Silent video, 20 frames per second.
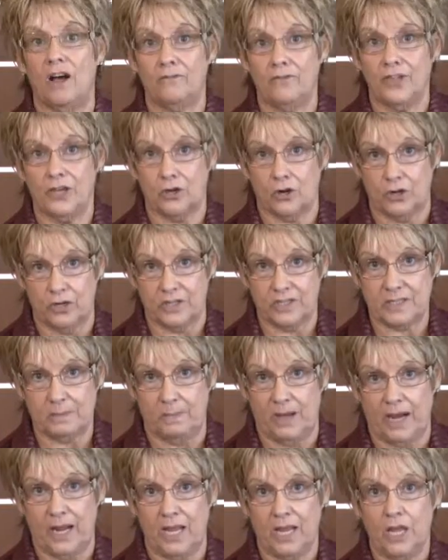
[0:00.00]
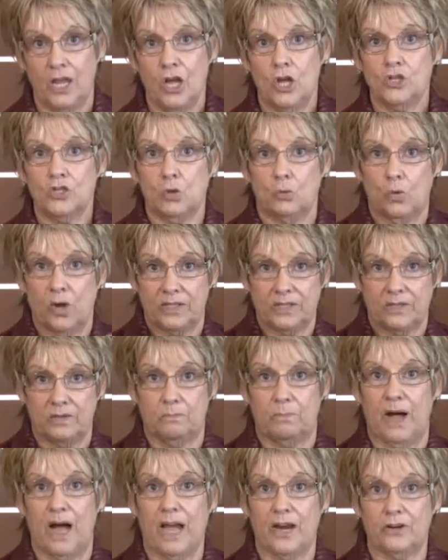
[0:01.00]
of the earnest money. So once the
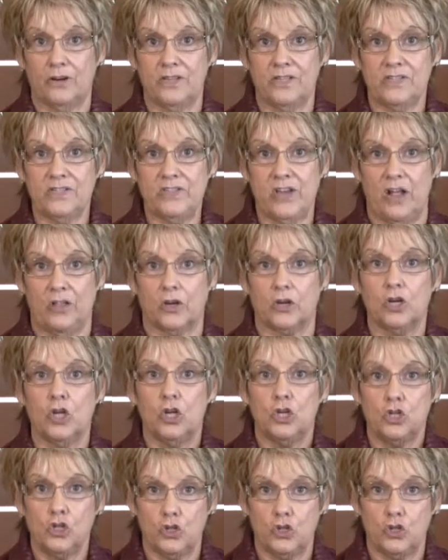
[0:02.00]
buyer and the seller,